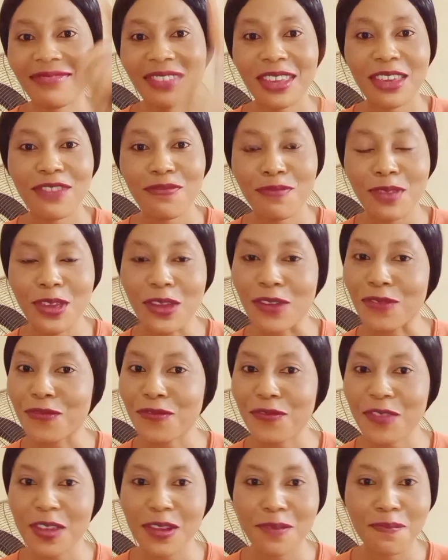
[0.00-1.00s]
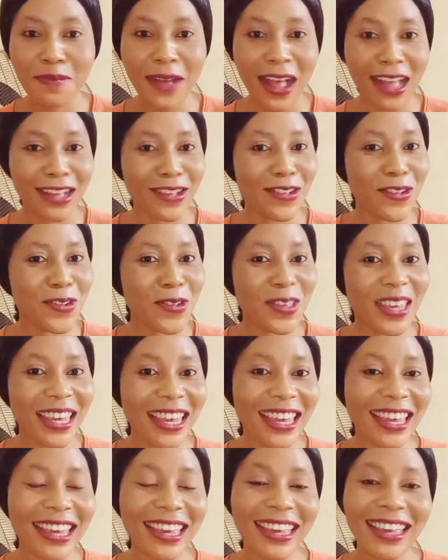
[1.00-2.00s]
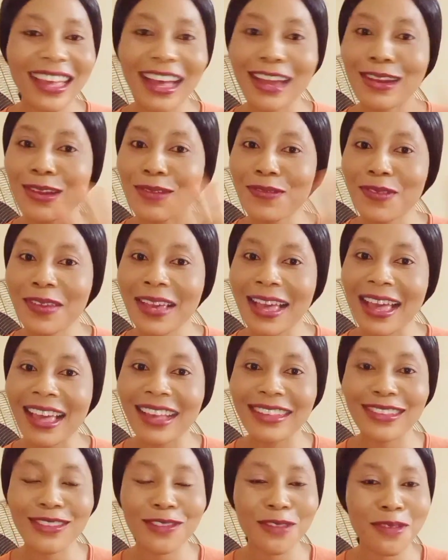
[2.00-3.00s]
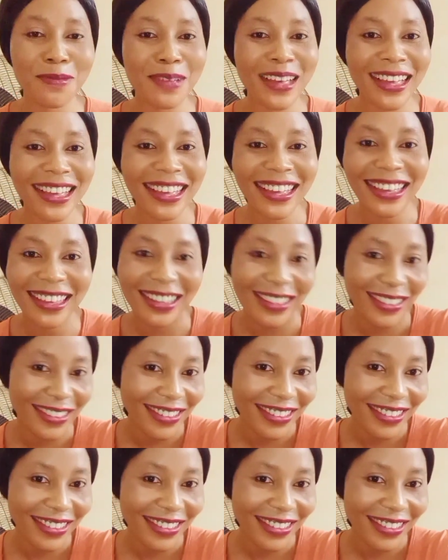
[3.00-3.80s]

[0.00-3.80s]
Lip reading: give me your feedback. Okay? I love you guys. Bye-bye.